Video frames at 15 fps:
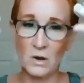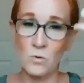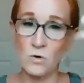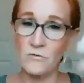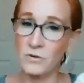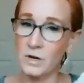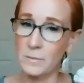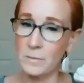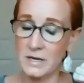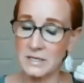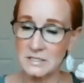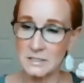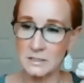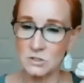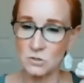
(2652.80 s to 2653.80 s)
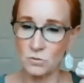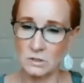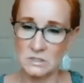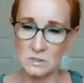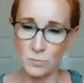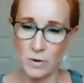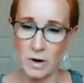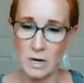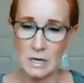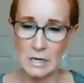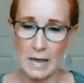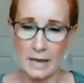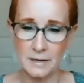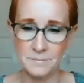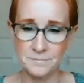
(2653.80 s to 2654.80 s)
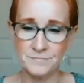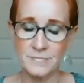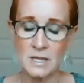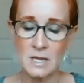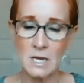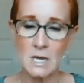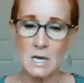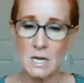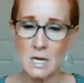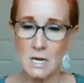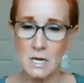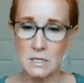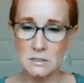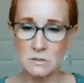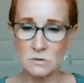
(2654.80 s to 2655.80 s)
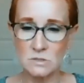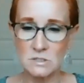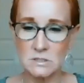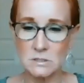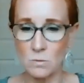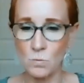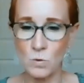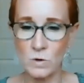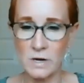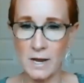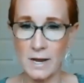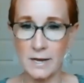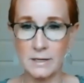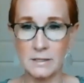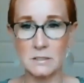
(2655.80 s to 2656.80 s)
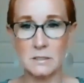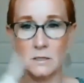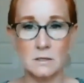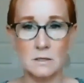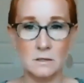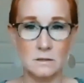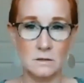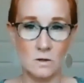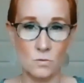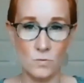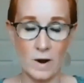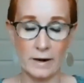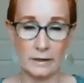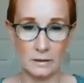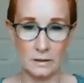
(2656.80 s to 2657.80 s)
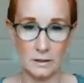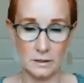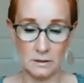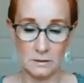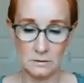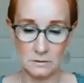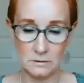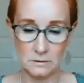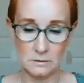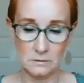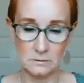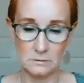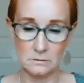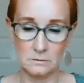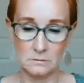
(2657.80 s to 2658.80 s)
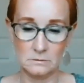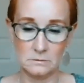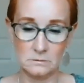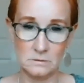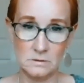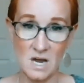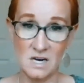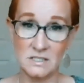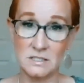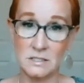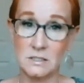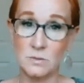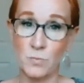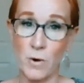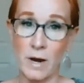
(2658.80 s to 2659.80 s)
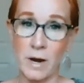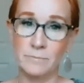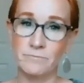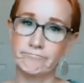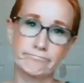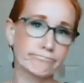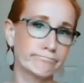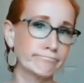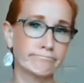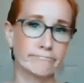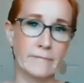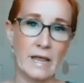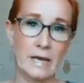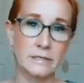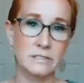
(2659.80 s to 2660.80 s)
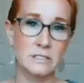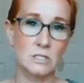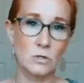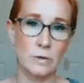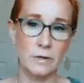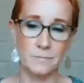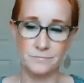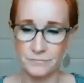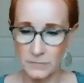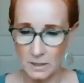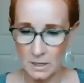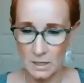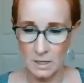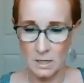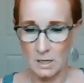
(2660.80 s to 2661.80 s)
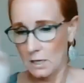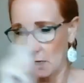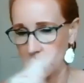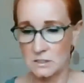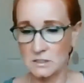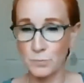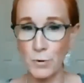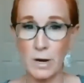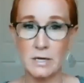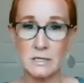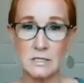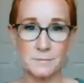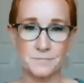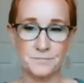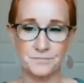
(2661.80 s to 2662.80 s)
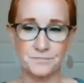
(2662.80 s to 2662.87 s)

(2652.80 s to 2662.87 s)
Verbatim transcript: I won't forget my sunscreen spray again. So someone had the regular toxic spray, had to do it, sprayed.